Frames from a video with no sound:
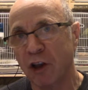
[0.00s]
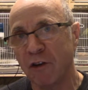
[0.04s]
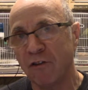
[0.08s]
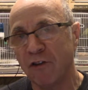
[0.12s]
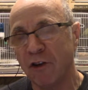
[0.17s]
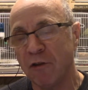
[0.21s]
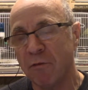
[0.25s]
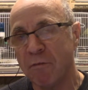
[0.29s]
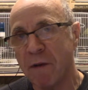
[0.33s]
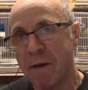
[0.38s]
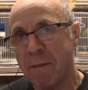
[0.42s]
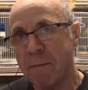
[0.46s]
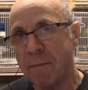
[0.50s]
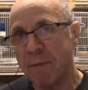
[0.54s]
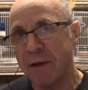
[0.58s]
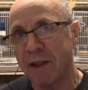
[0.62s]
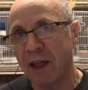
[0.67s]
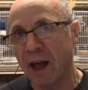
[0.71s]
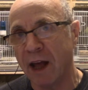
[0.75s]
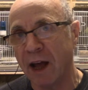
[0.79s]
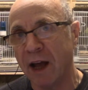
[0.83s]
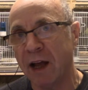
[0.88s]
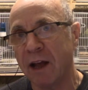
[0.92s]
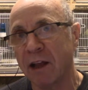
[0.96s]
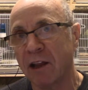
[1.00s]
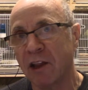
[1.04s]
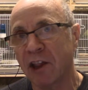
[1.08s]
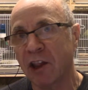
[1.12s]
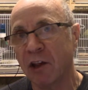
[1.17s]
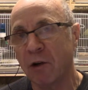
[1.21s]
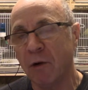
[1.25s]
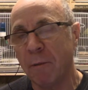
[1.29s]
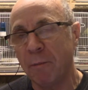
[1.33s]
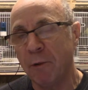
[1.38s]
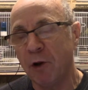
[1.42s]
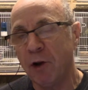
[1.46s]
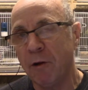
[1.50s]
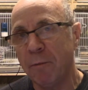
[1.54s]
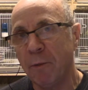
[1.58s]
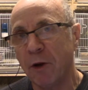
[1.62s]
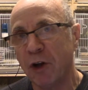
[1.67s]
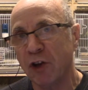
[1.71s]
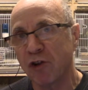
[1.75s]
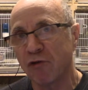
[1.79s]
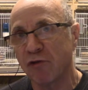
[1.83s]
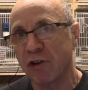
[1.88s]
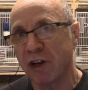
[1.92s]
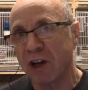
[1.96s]
So if you remember that, so a blue
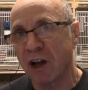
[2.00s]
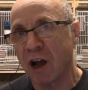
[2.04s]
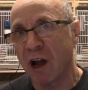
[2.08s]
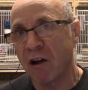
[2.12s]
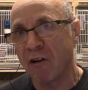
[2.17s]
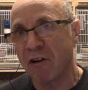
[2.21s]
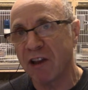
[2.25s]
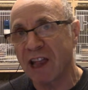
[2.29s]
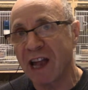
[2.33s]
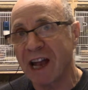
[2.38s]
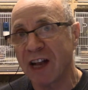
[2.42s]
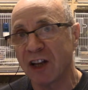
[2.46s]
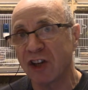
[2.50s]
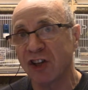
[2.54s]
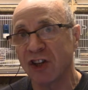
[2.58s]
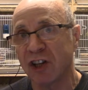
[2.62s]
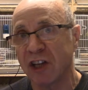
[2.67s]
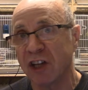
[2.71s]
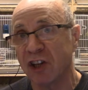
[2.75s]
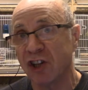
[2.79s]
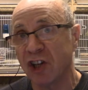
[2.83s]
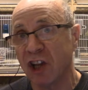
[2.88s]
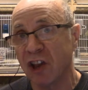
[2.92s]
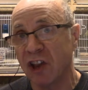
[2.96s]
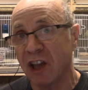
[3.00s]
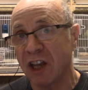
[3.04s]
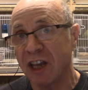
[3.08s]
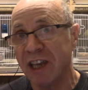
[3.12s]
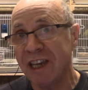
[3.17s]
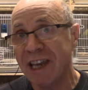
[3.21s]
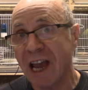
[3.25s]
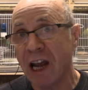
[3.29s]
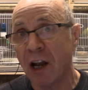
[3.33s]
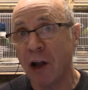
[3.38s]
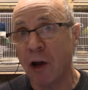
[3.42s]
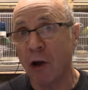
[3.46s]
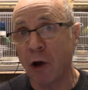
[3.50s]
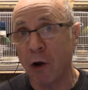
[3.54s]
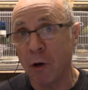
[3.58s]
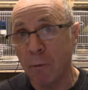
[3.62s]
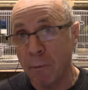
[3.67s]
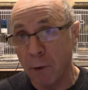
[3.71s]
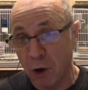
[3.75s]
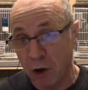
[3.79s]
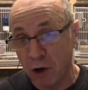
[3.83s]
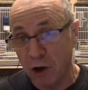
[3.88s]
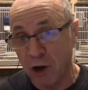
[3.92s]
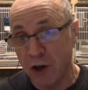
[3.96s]
budgerigar is actually just a
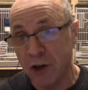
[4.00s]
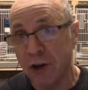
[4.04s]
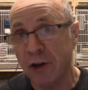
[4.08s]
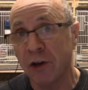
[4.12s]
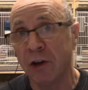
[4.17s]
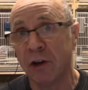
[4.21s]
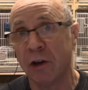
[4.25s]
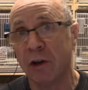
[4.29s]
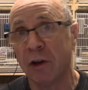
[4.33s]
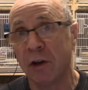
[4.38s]
yellow bird